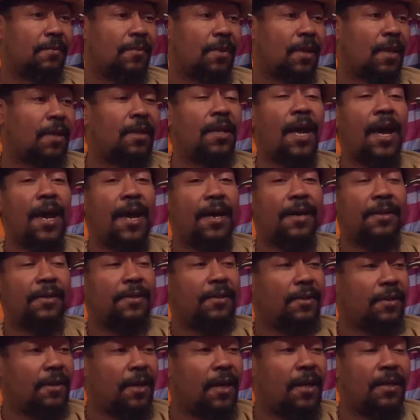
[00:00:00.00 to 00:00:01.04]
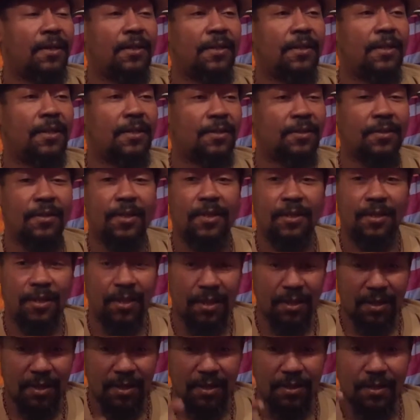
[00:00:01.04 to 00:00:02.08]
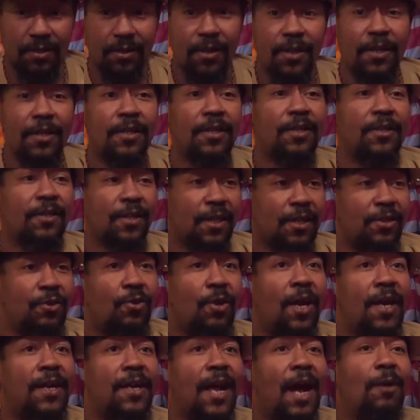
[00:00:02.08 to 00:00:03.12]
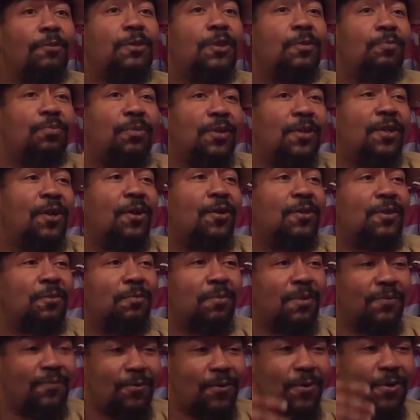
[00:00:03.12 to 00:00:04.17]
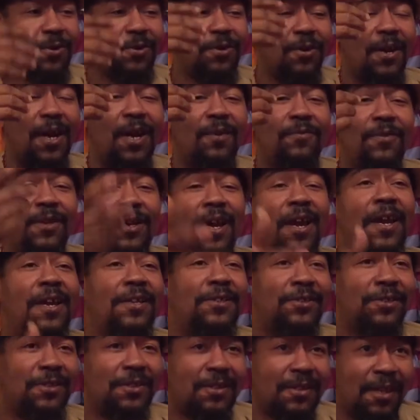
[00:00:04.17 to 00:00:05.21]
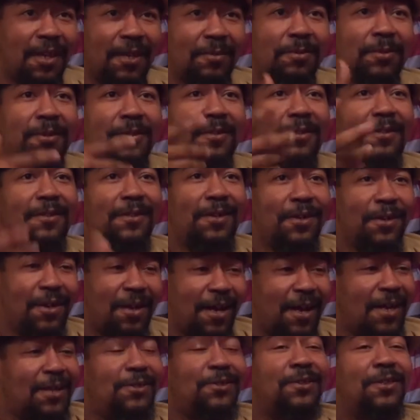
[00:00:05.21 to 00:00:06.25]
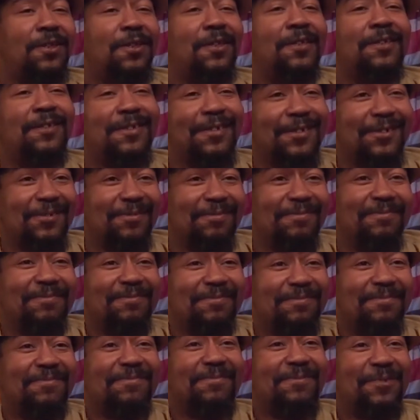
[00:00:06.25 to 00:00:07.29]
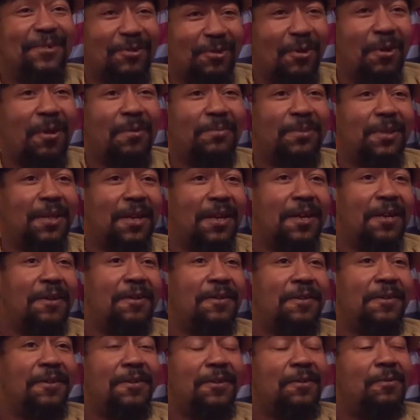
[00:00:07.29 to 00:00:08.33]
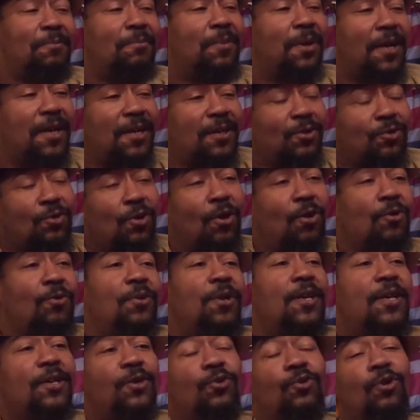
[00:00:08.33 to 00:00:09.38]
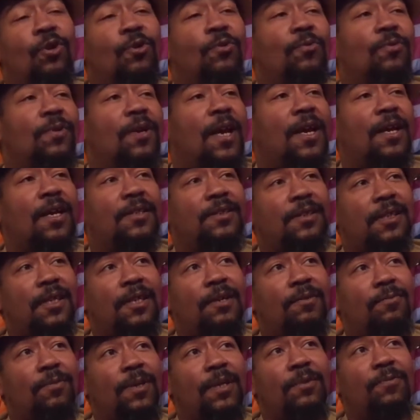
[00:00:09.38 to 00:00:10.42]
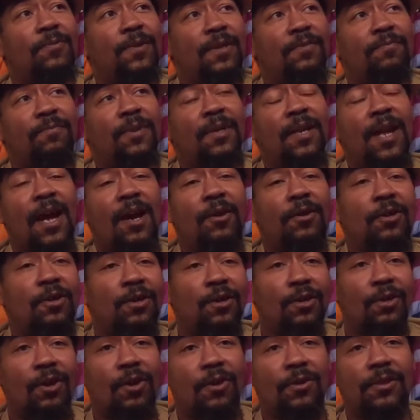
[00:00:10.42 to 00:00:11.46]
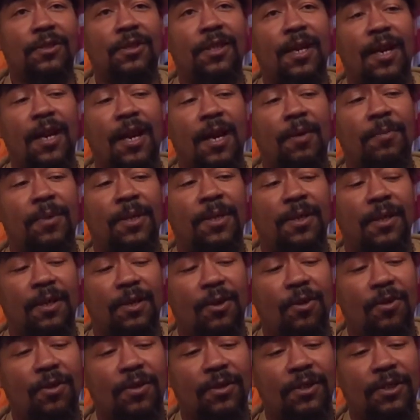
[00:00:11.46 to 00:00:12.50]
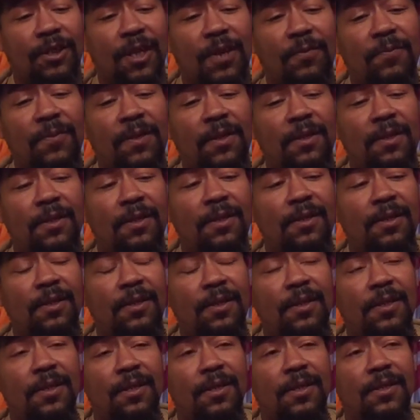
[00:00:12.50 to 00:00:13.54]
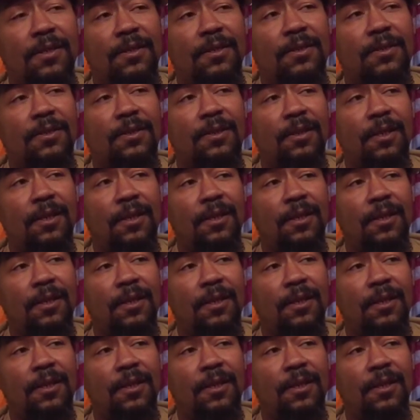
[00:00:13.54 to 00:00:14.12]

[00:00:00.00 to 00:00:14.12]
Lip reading: And that, and then you had, I was the precursor before you have a Asia Sampson. Asia getting it. You know what I'm saying? But, you know, you don't, like I said, we've been out here a long time, and the longevity is